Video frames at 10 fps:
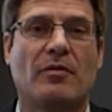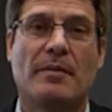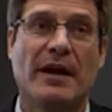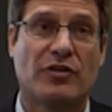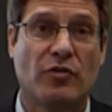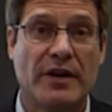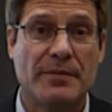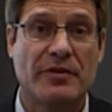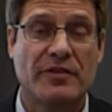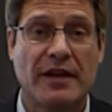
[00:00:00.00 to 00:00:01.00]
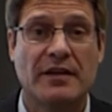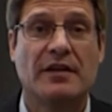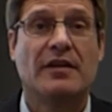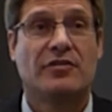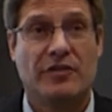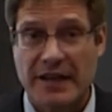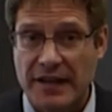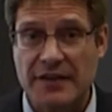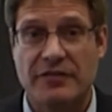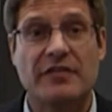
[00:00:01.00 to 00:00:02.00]
from about 20% to
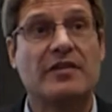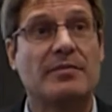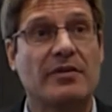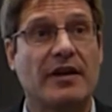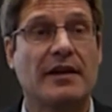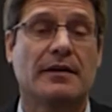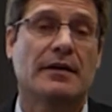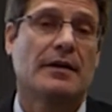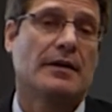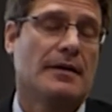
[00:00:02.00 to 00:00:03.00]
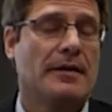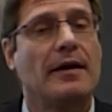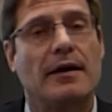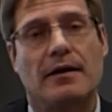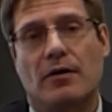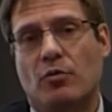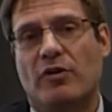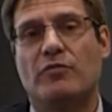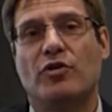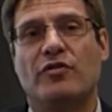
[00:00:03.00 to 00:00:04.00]
nearly 50%.
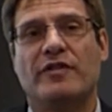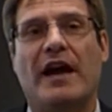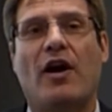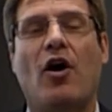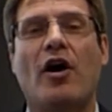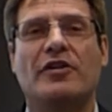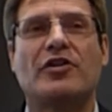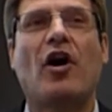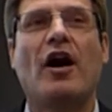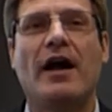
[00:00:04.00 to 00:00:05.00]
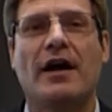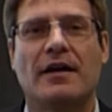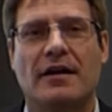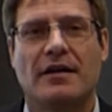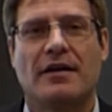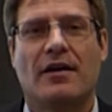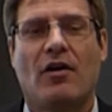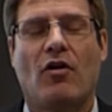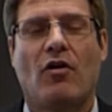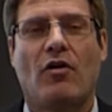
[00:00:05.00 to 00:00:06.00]
We've moved our entire
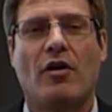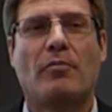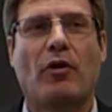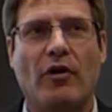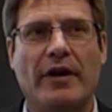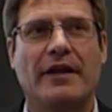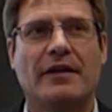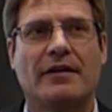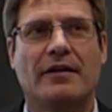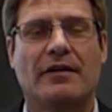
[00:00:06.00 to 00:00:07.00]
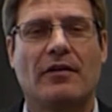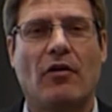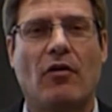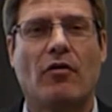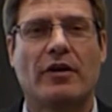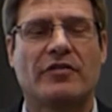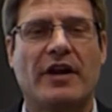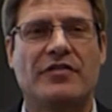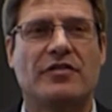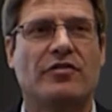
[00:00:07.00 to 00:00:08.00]
employee
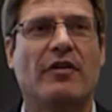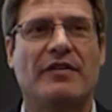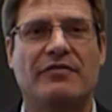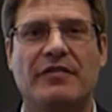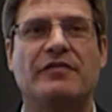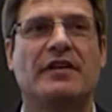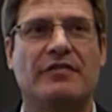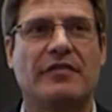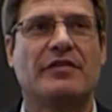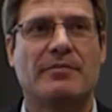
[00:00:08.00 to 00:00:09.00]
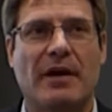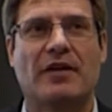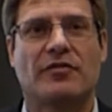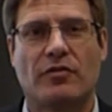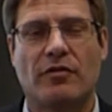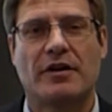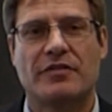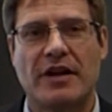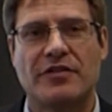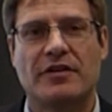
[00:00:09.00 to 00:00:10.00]
organisation to a 50-50 balanced
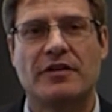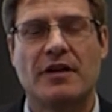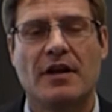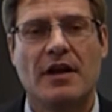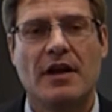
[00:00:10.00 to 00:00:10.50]
organisation.